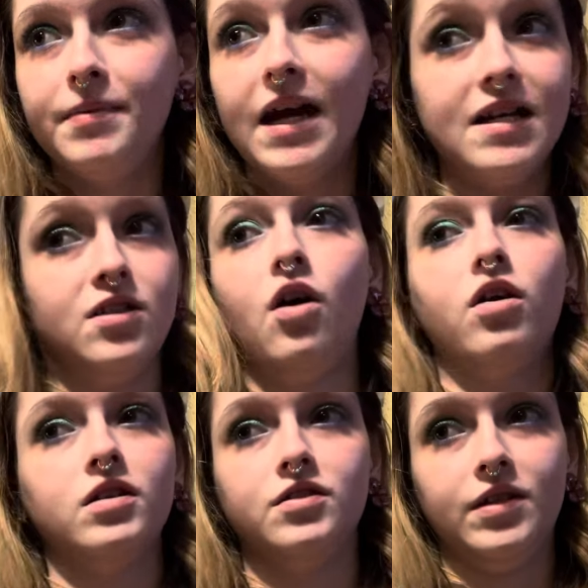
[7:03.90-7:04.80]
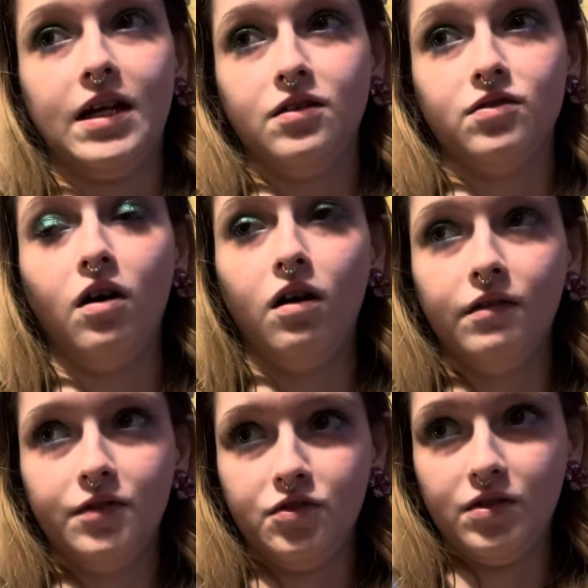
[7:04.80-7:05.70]
it as hard as you can. Use all
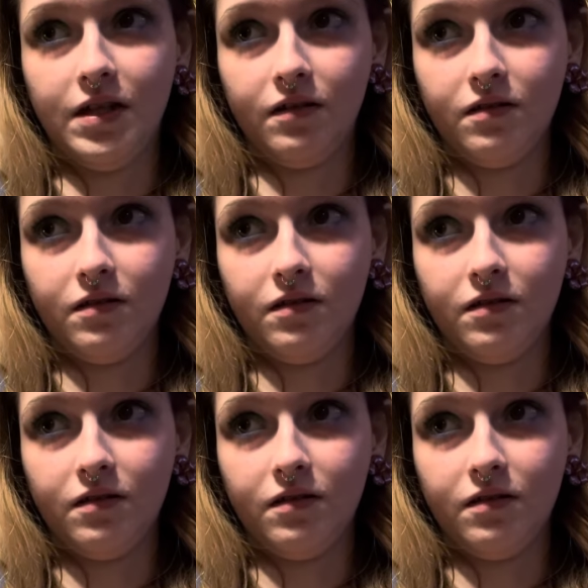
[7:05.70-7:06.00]
of your strength.